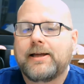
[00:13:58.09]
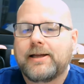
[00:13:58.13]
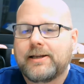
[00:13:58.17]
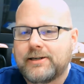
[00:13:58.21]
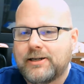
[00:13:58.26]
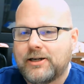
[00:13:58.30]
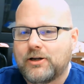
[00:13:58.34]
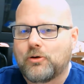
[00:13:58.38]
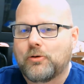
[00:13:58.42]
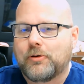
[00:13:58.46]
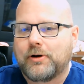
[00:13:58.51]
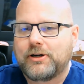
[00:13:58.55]

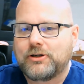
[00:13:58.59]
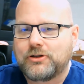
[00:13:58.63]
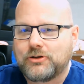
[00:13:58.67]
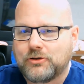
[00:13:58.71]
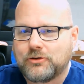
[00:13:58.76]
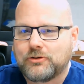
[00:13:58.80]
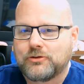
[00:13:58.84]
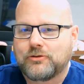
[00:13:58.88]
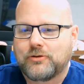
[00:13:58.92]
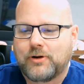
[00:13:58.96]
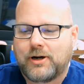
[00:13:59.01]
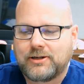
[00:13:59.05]
Decrease your
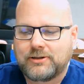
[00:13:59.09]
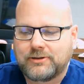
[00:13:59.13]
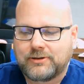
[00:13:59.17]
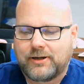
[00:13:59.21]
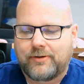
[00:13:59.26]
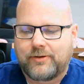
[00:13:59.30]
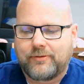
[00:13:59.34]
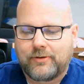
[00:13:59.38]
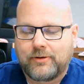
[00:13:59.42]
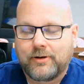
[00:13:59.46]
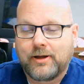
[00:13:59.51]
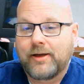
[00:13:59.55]
stress
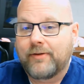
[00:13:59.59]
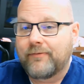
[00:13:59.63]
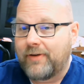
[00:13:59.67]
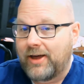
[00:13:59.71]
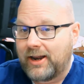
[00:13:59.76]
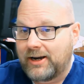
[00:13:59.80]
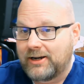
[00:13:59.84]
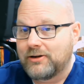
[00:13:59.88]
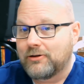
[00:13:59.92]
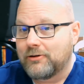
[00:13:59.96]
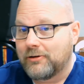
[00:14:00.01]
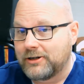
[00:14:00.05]
level.
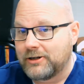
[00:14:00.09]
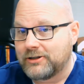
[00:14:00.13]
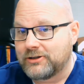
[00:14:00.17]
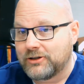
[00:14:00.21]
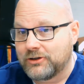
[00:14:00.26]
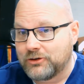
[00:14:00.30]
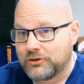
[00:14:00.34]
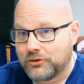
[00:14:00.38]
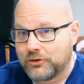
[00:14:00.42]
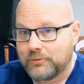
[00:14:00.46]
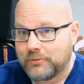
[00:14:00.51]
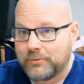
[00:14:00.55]
That
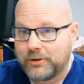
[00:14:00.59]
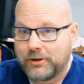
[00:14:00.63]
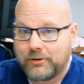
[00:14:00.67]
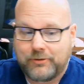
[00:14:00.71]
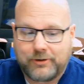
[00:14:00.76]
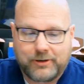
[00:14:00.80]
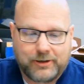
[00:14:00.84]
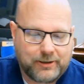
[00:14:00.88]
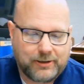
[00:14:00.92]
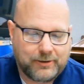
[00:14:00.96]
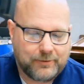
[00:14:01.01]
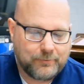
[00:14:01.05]
increases your
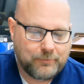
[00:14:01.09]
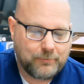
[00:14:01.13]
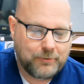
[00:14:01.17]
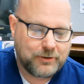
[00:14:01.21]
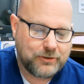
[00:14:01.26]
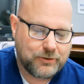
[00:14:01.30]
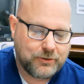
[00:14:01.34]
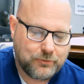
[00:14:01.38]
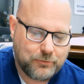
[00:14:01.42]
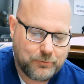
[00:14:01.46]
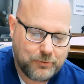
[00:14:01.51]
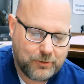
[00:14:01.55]
immunity,
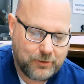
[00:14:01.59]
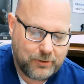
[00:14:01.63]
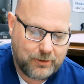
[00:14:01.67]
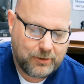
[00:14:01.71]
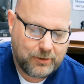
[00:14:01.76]
which is really